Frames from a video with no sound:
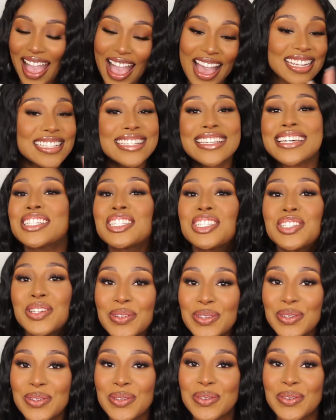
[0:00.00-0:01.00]
just gotta
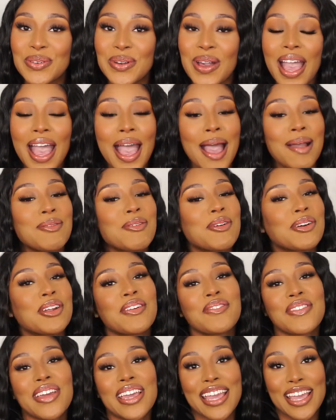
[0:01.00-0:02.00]
show you. I'm going
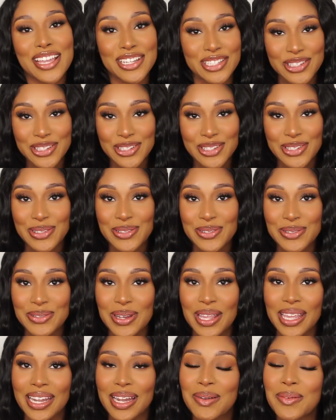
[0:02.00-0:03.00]
on vacation
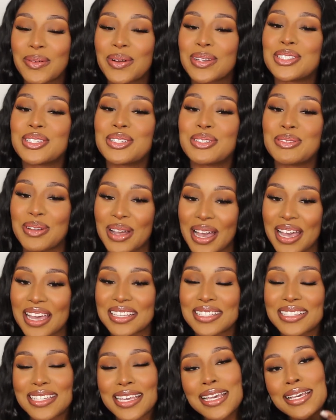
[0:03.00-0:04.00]
soon and I wanted you
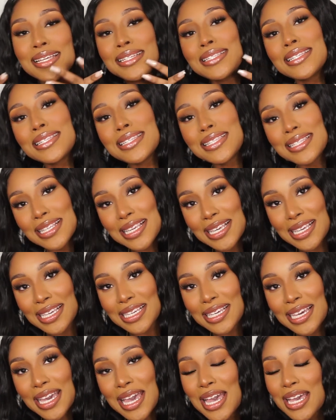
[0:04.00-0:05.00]
guys to
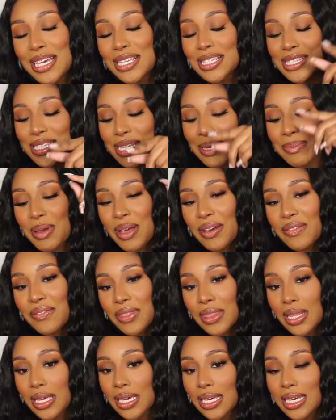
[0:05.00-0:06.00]
see some
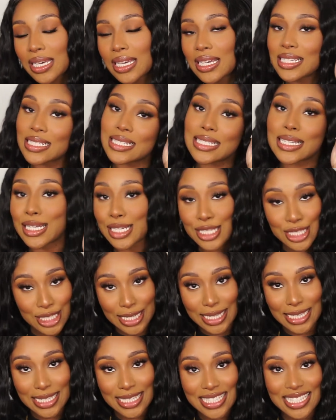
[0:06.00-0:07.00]
of the stunner
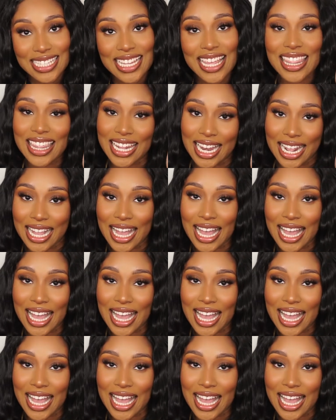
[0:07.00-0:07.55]
shades that I